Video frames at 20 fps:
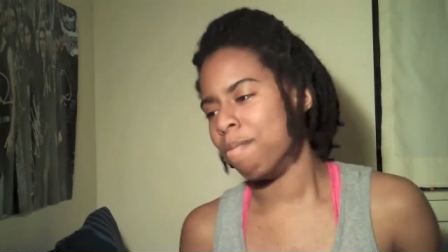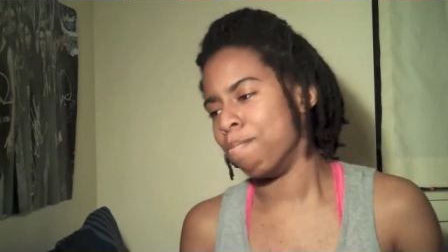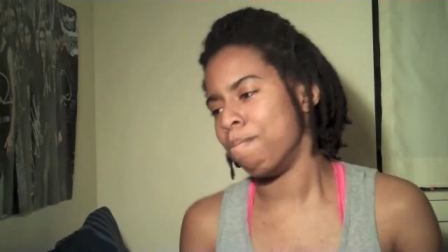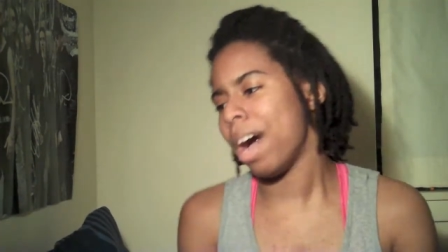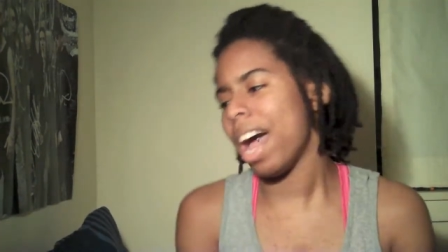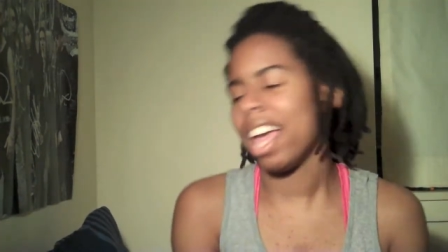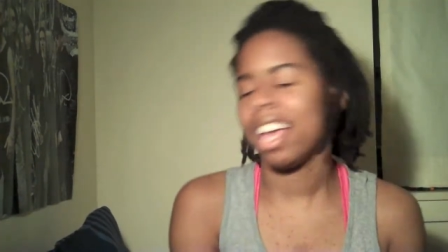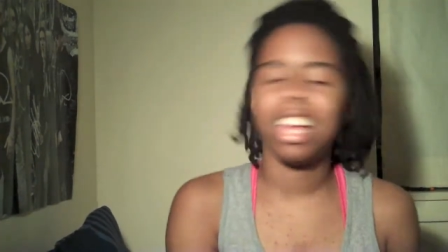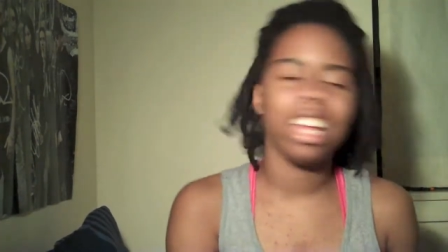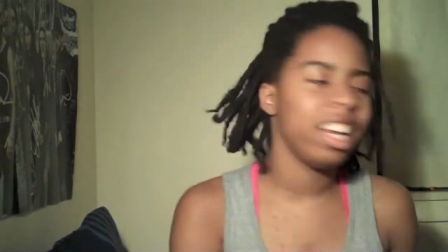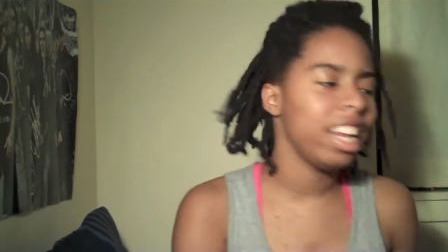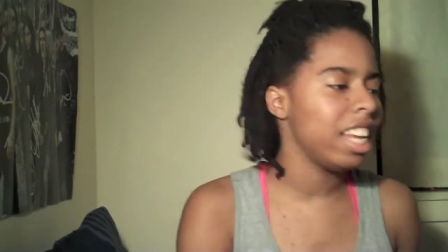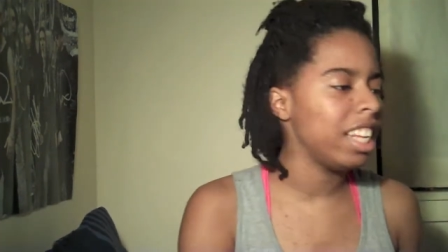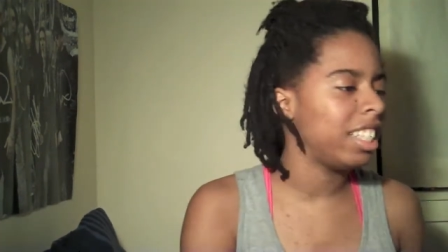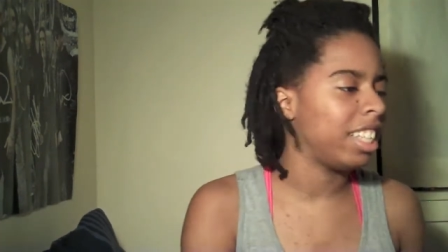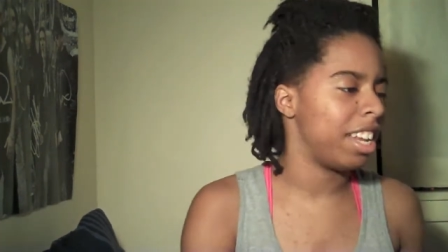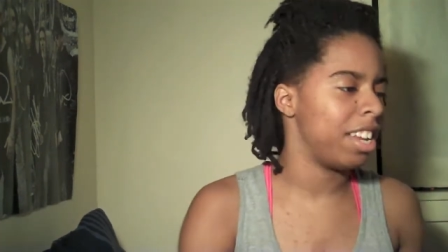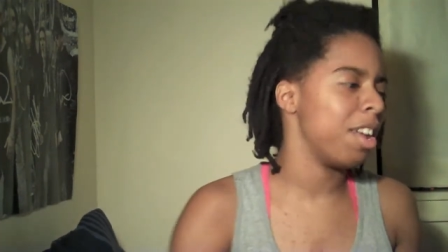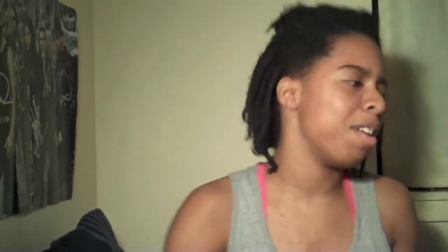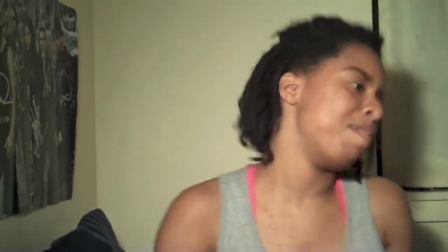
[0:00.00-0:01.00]
my
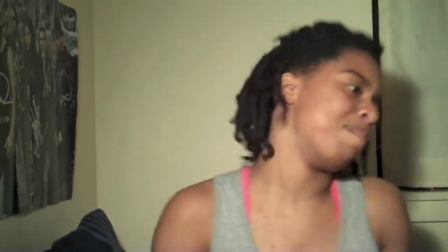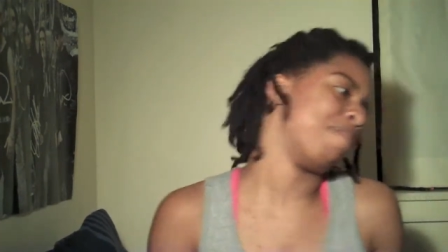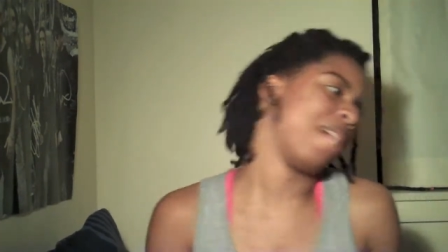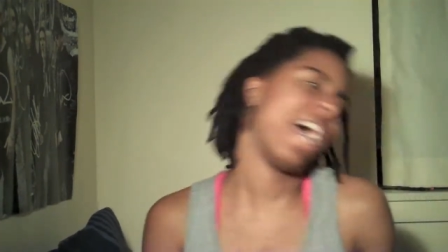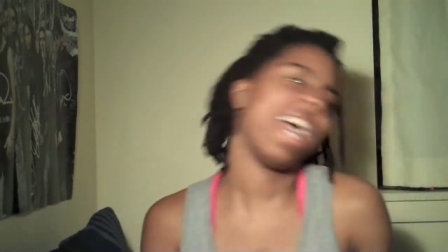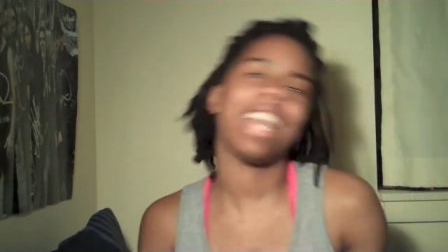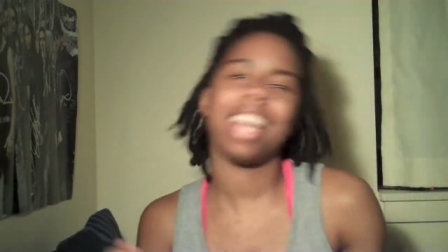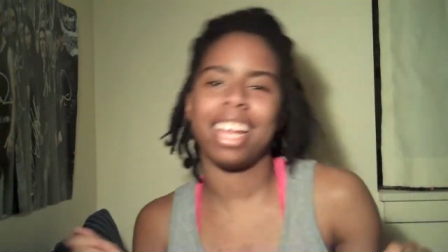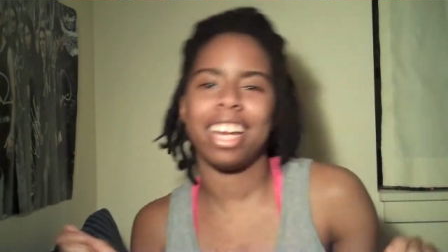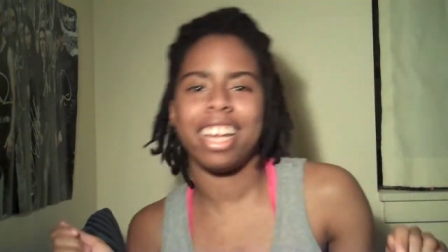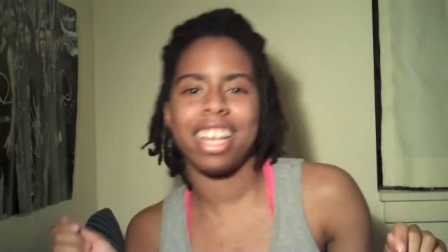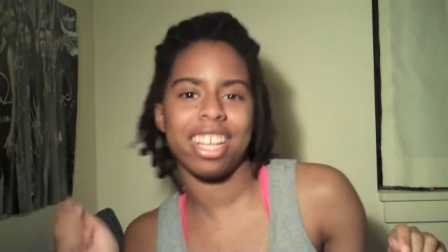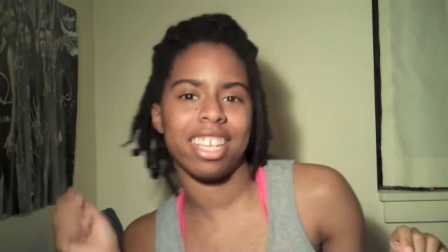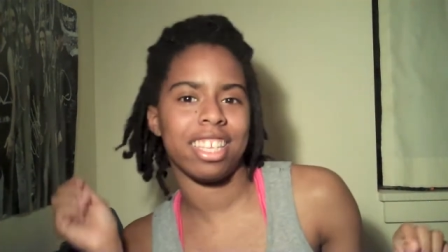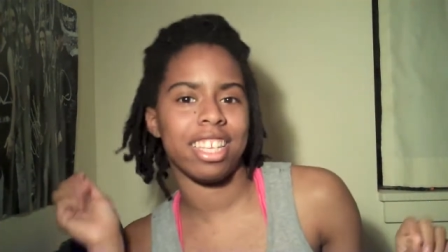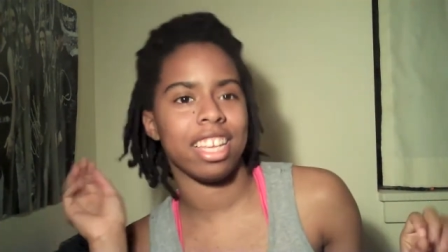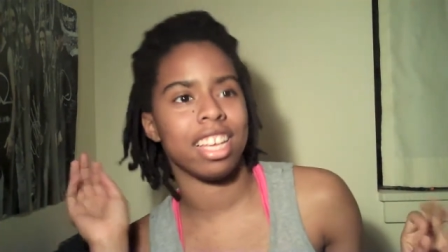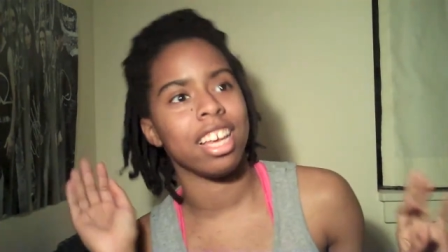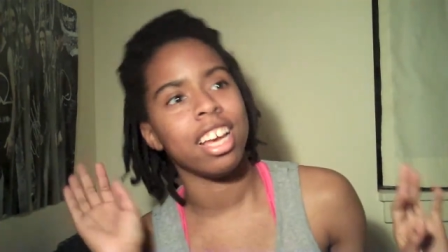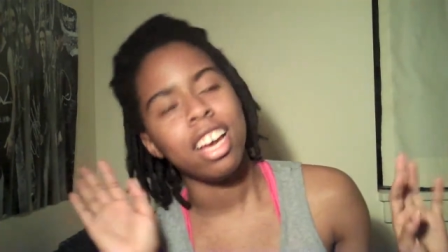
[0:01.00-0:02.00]
Khaleesi, no, my
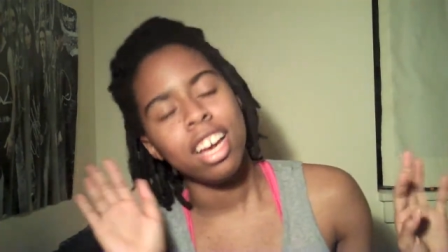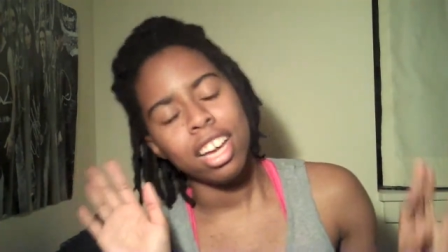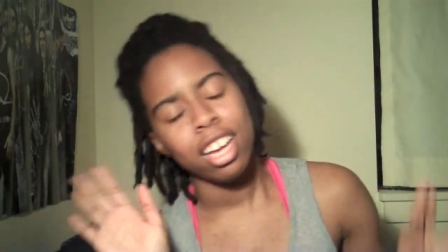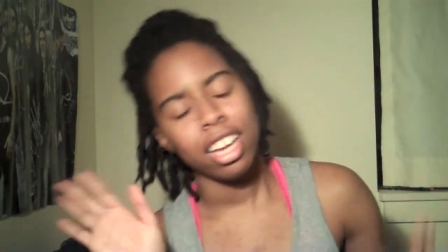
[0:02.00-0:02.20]
Khaleesi.